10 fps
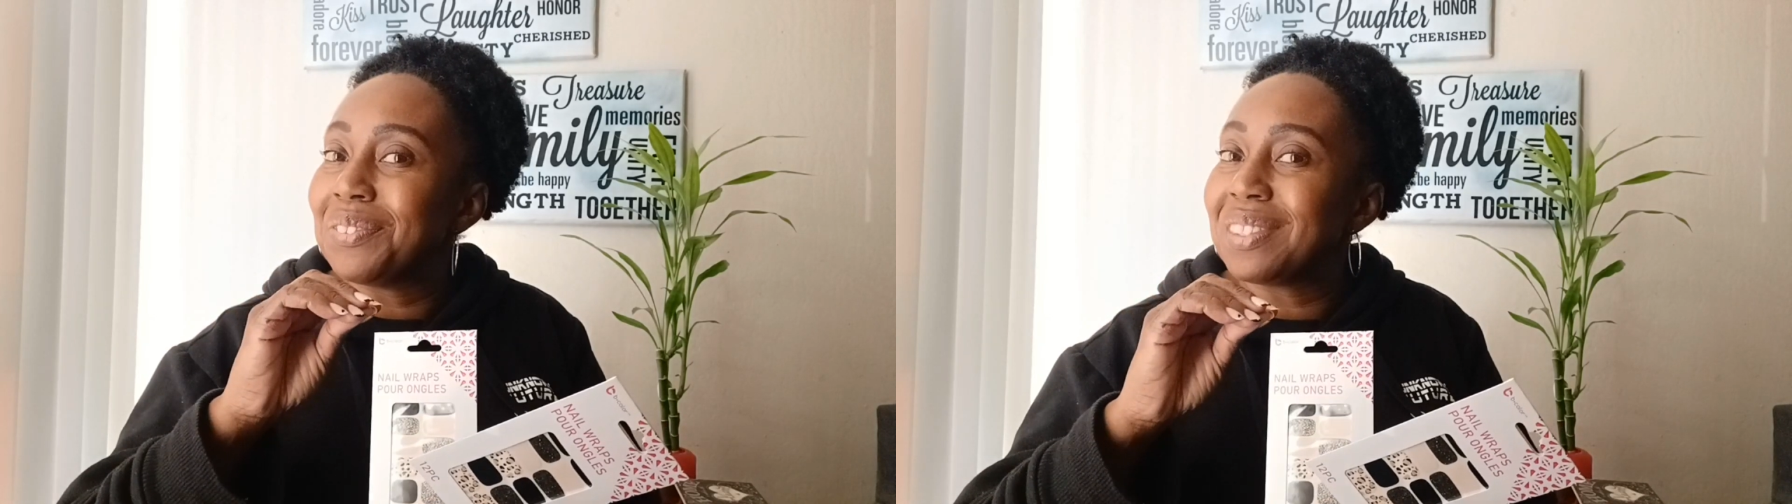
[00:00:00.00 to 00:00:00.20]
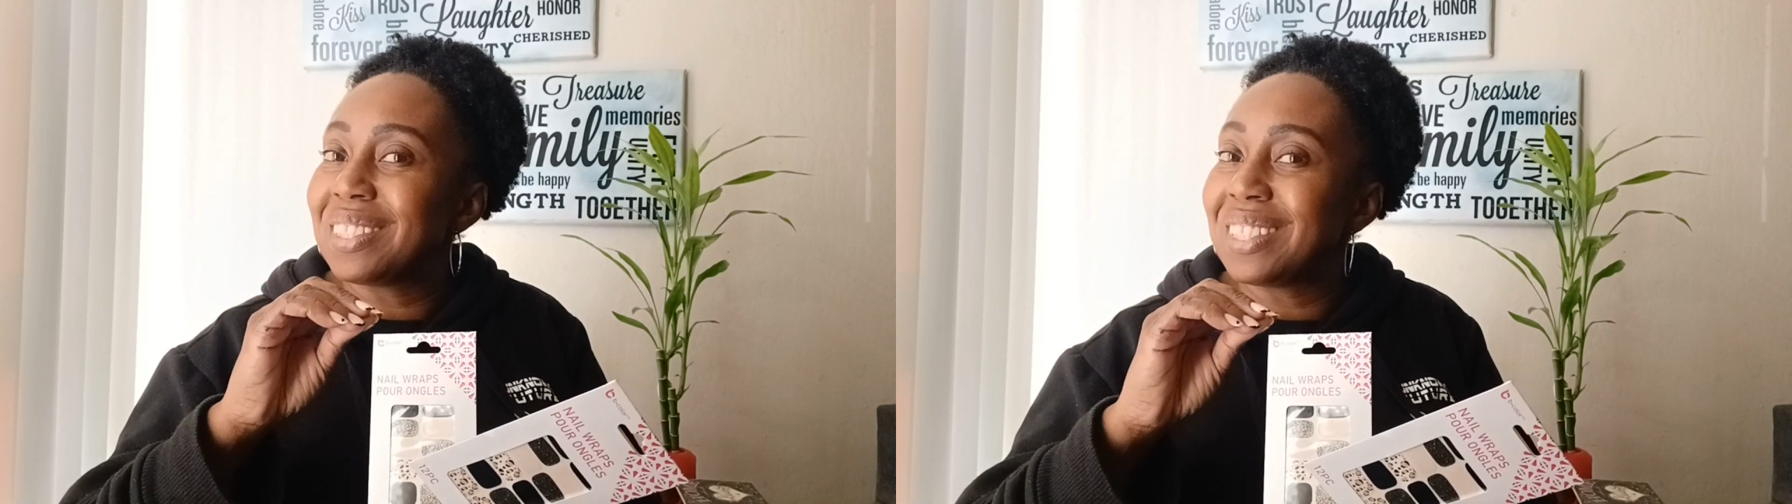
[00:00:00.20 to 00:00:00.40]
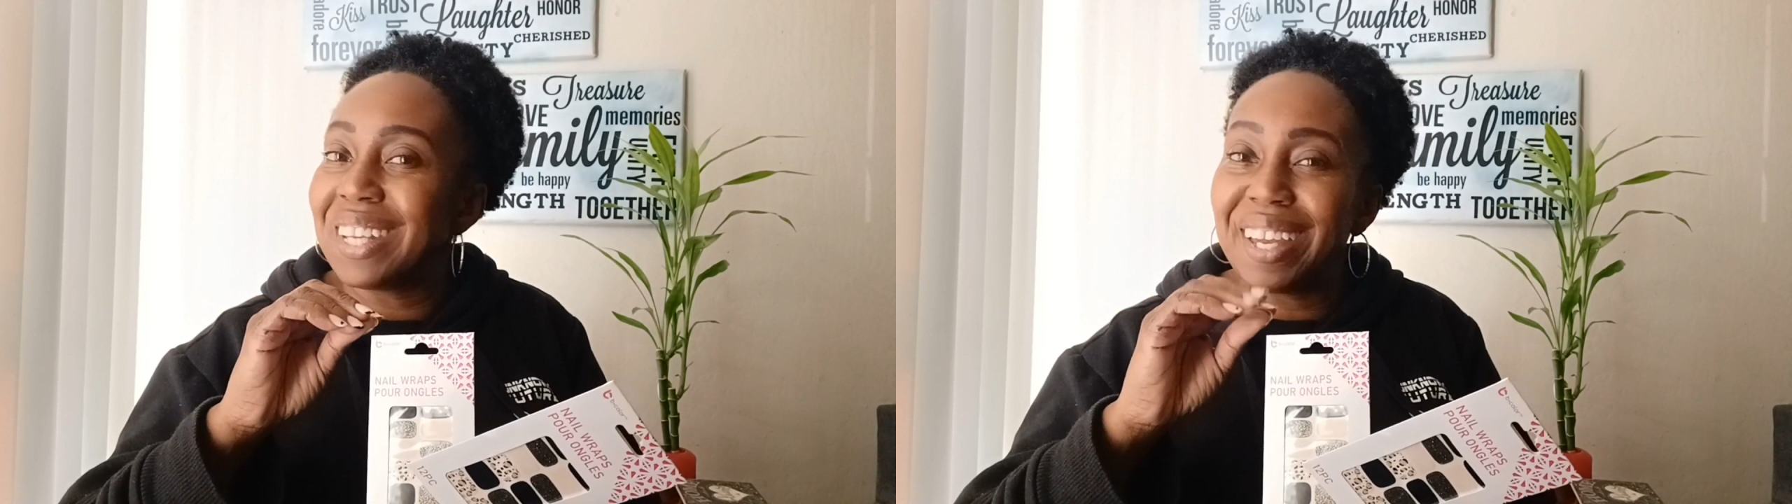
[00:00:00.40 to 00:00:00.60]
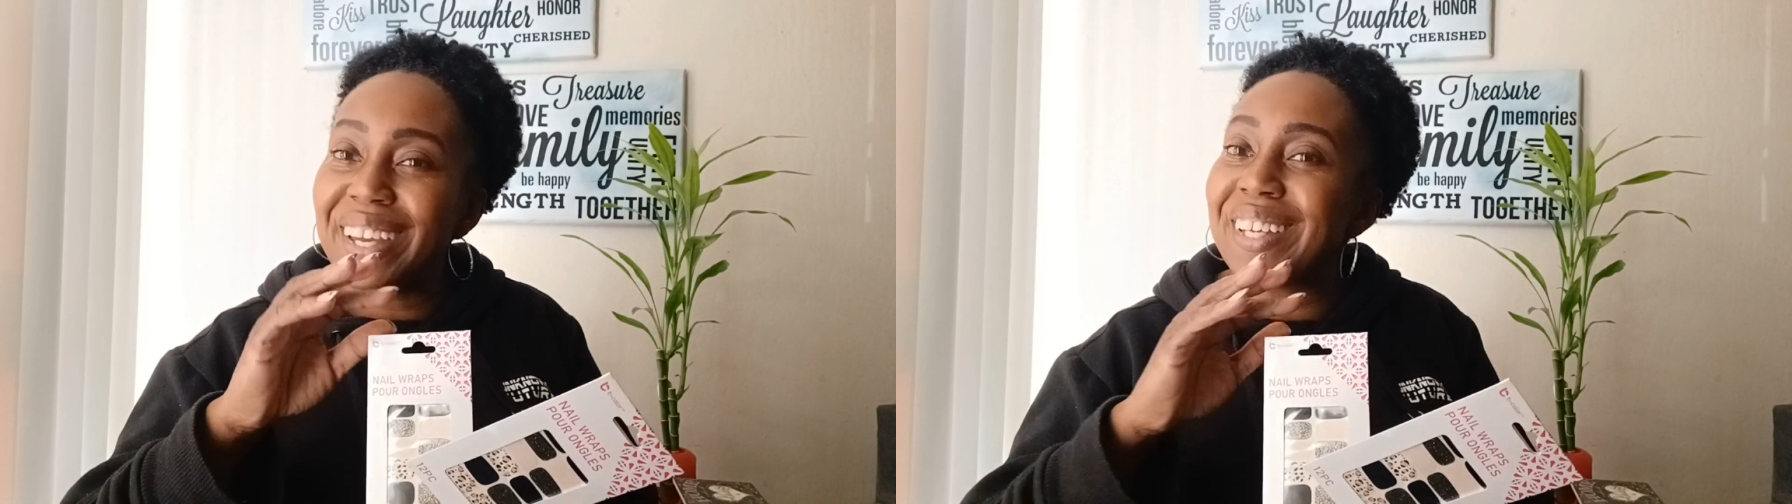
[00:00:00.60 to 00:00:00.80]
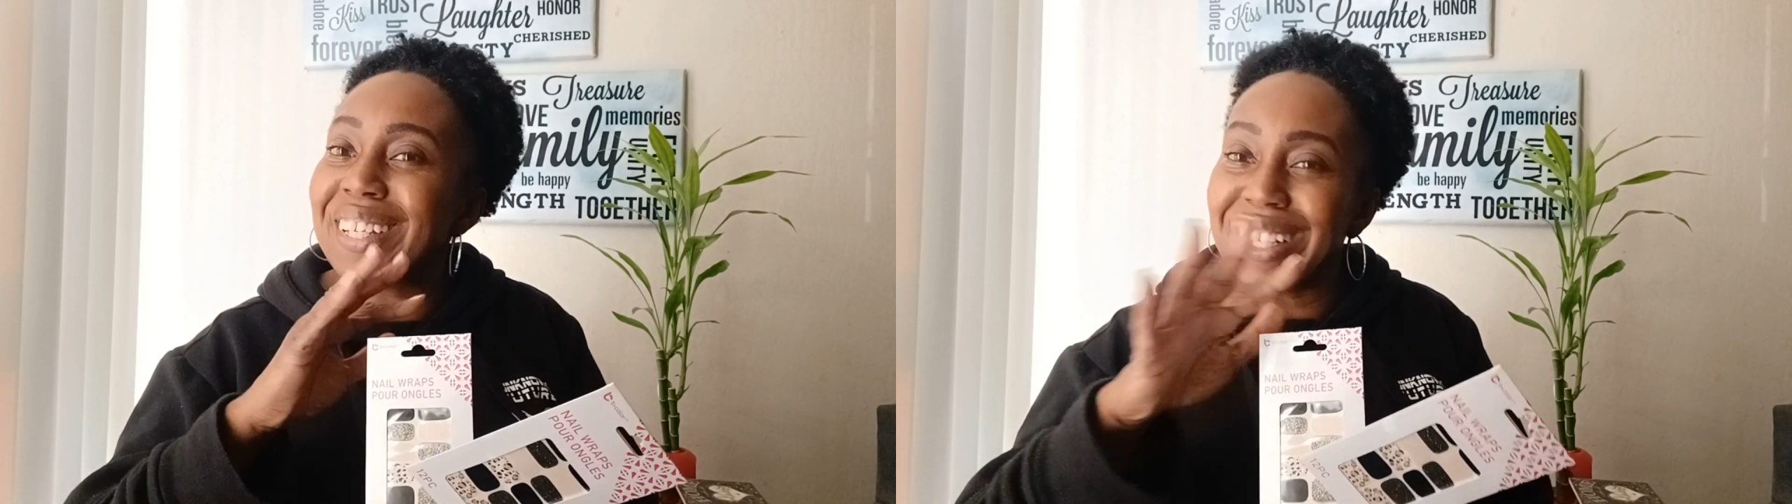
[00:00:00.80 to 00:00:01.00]

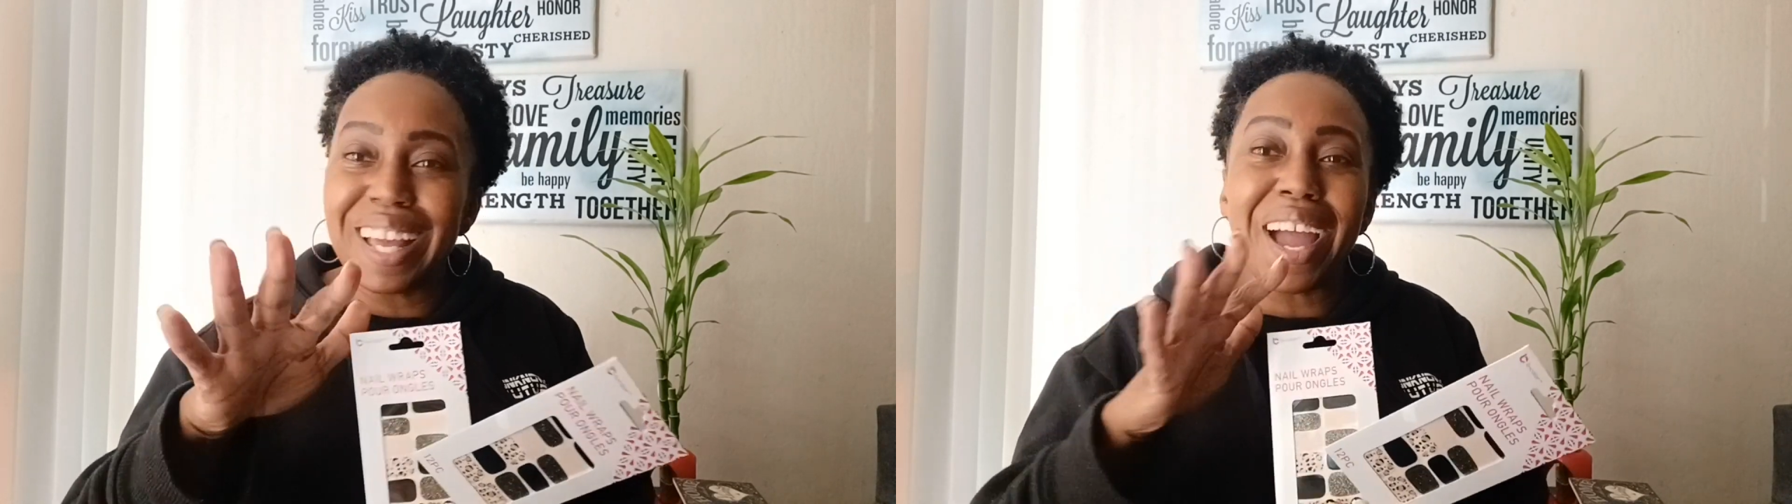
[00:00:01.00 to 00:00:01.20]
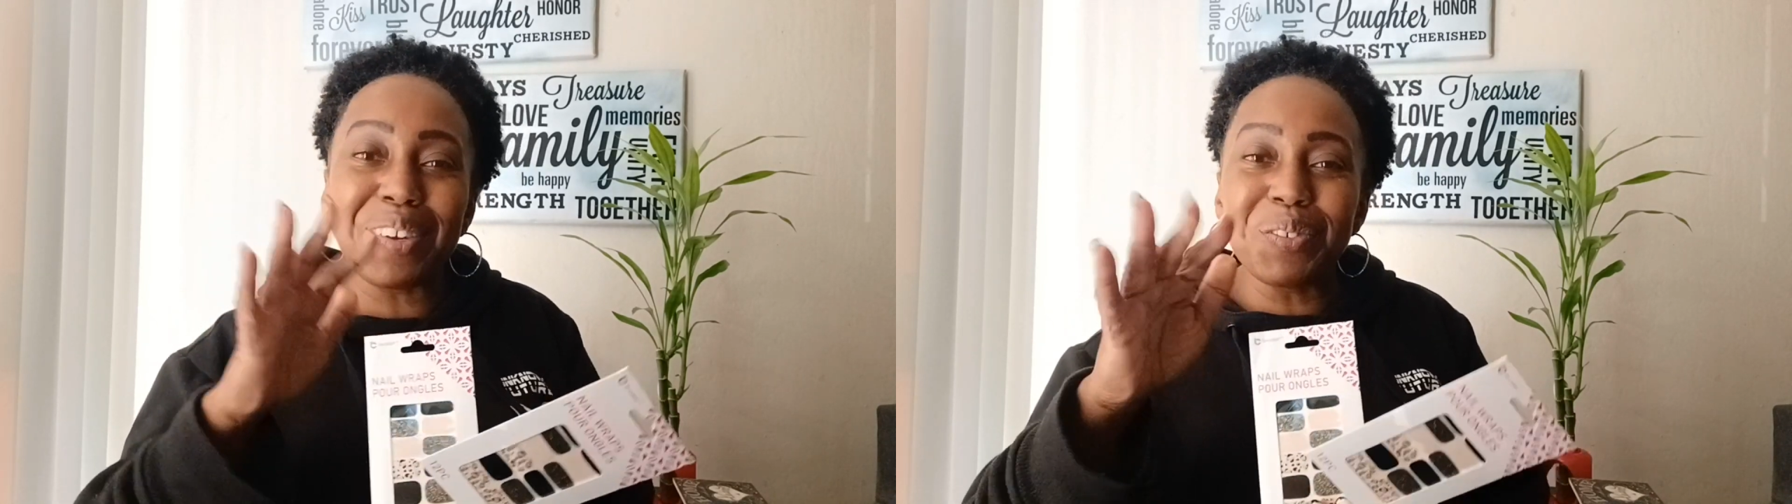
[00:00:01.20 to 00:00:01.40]
yeah, eh,